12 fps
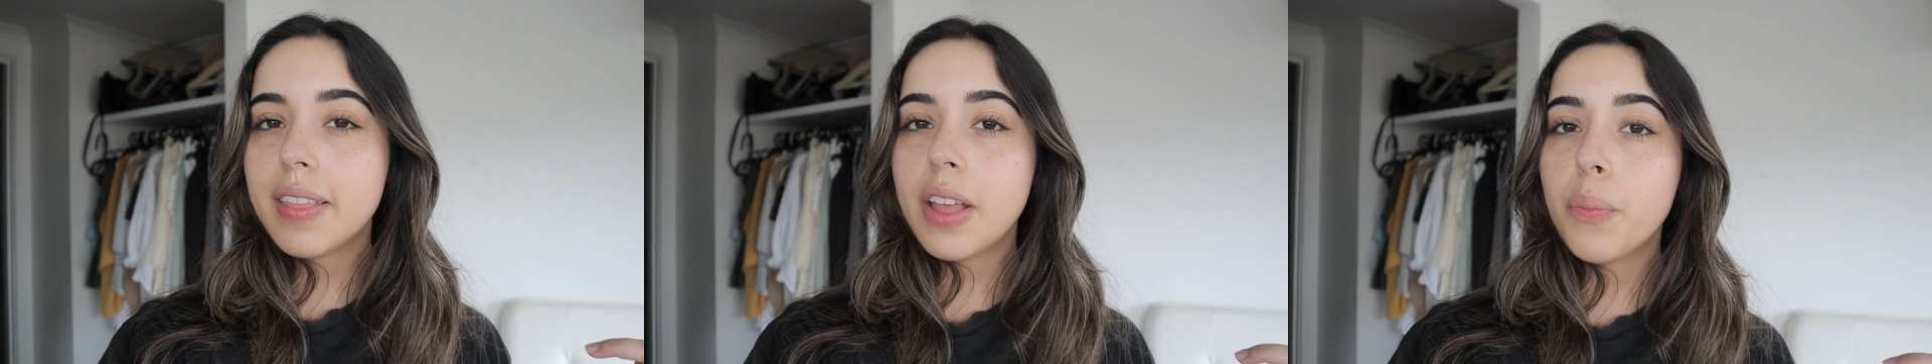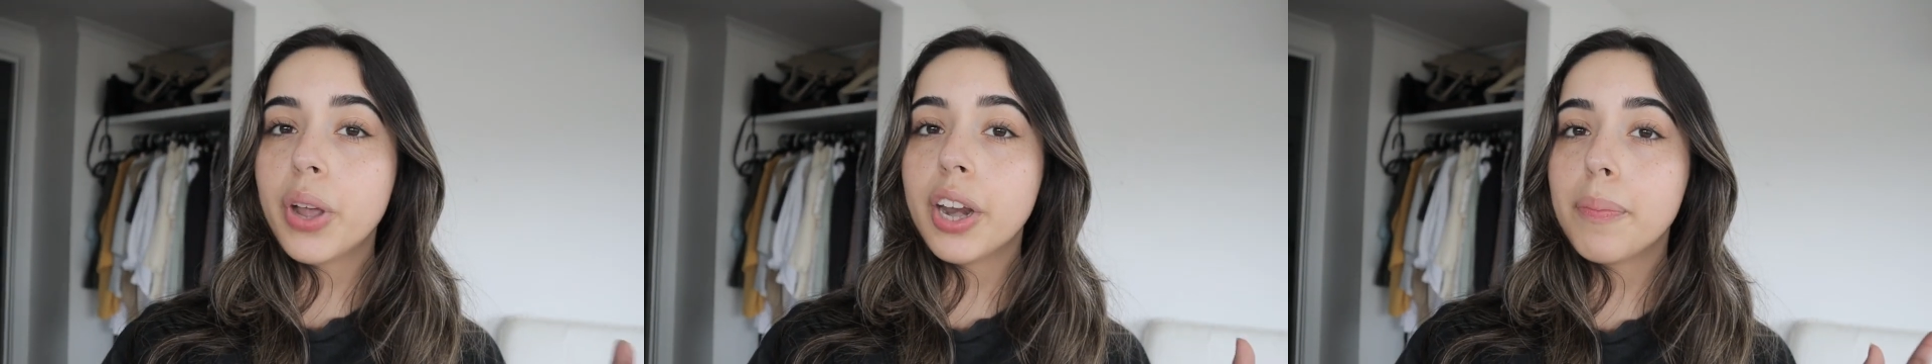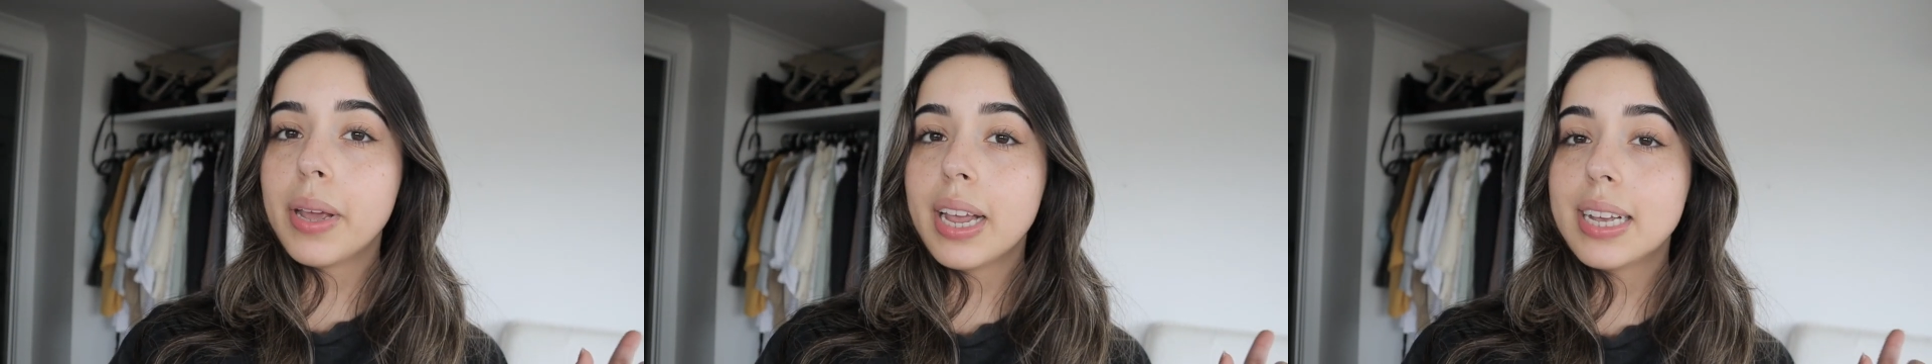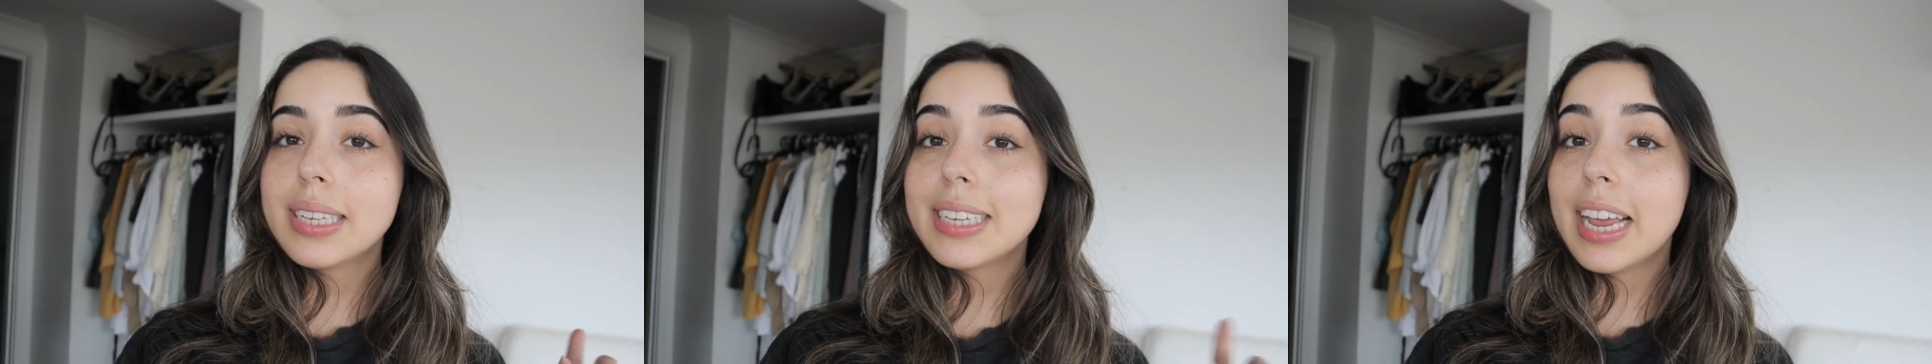And then we're going to
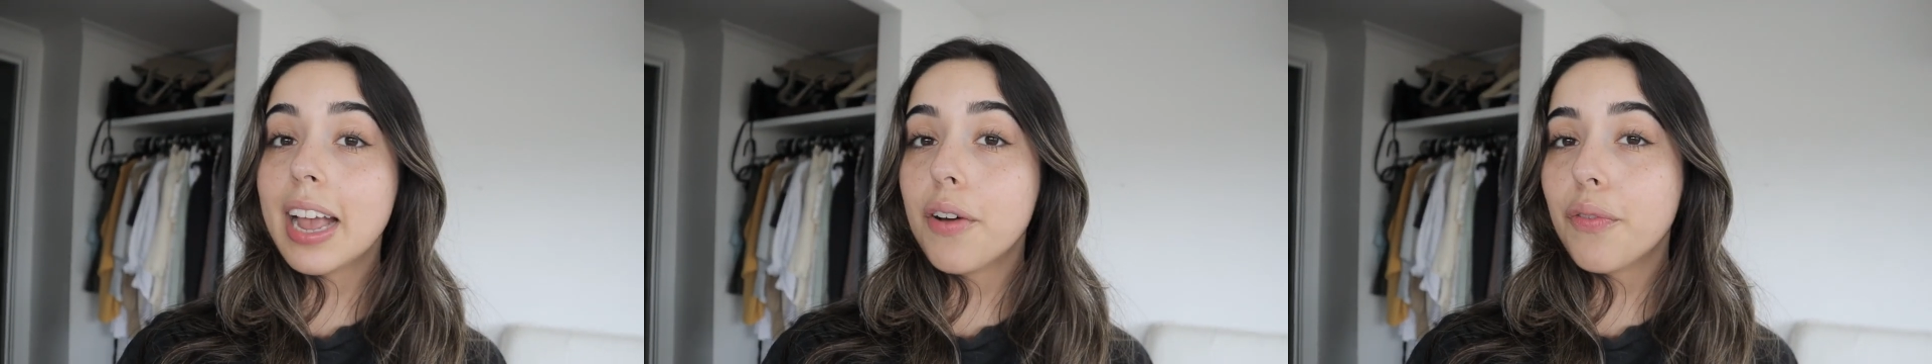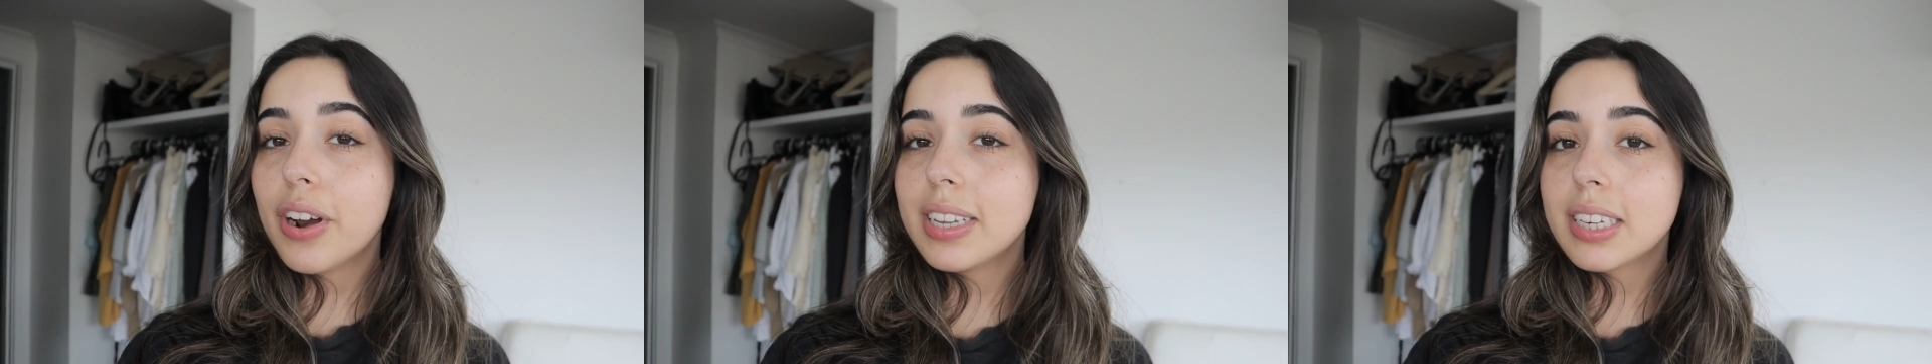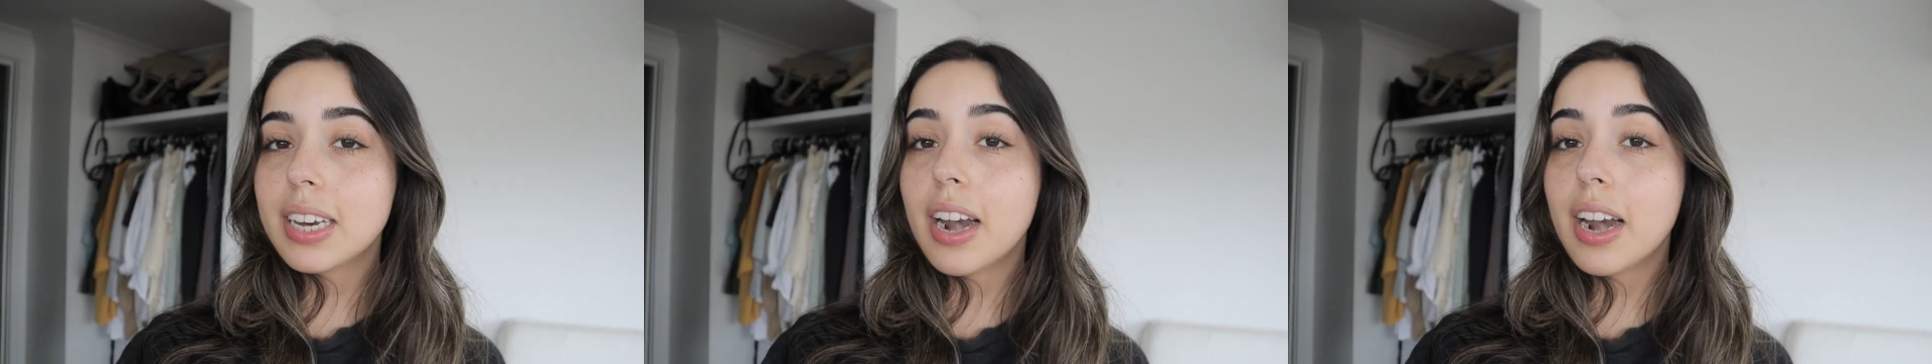be seeing our friends